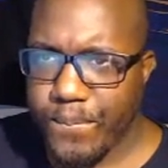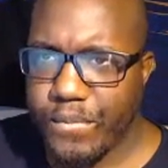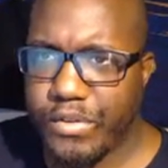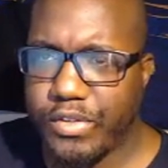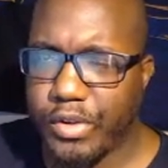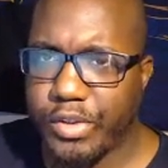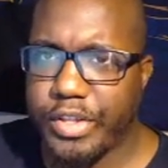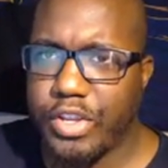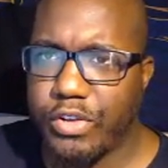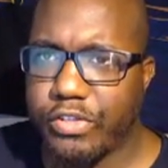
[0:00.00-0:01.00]
So then
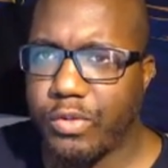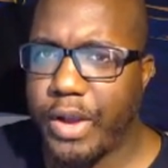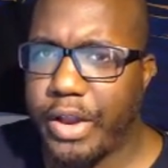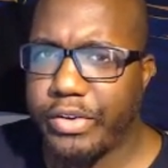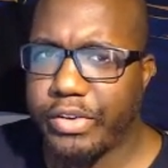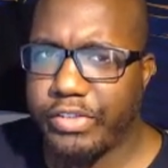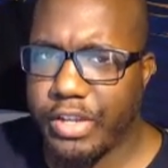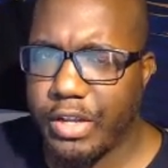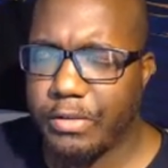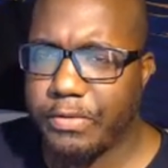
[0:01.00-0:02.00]
you surround
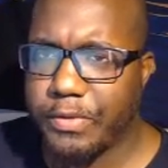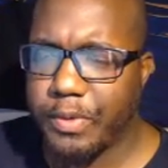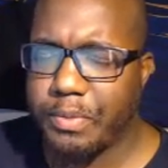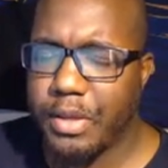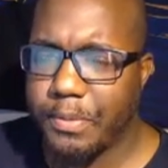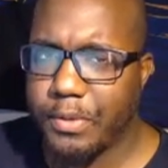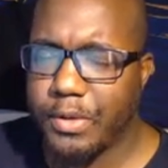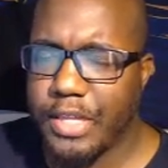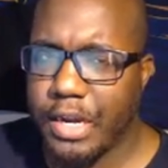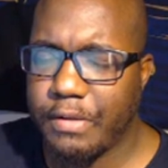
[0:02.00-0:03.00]
yourself with people
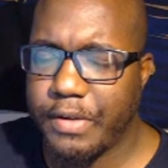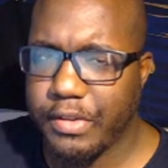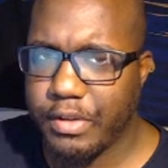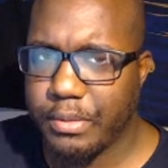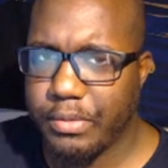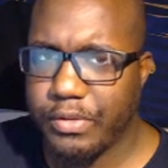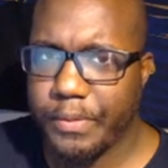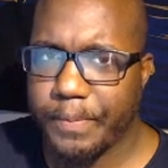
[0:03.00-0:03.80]
that are victims